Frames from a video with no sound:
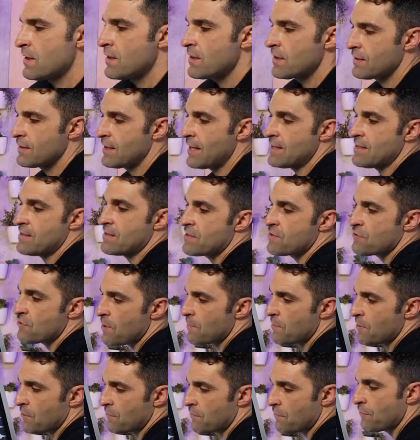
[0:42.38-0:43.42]
Let's
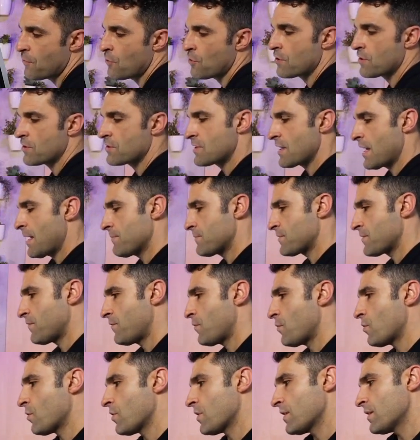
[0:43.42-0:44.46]
distribute. 4 times
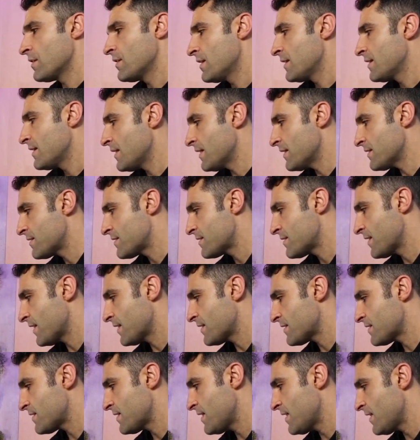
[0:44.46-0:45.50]
4 is
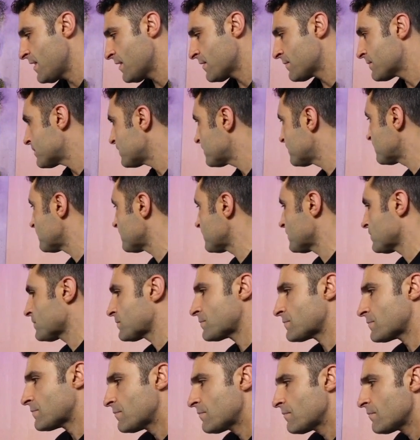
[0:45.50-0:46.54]
16.
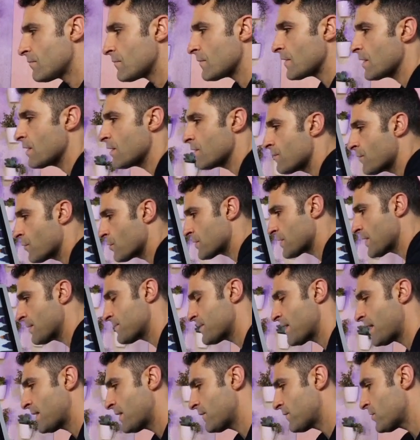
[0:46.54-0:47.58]
4 times
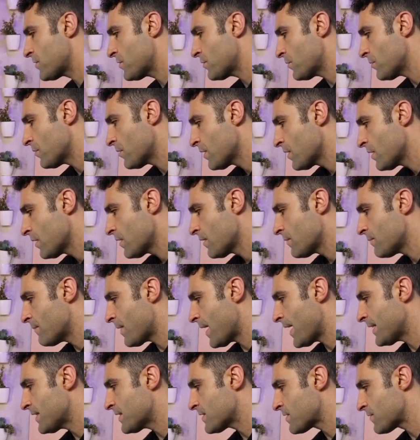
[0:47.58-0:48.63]
negative 2,
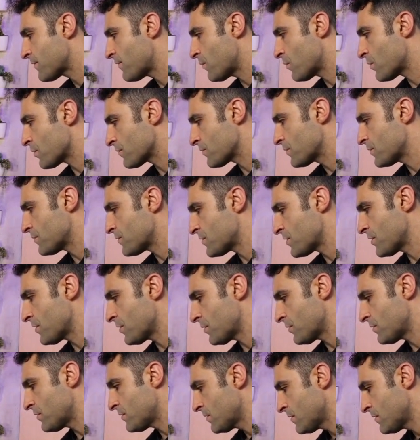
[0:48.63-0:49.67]
minus 4 root 2.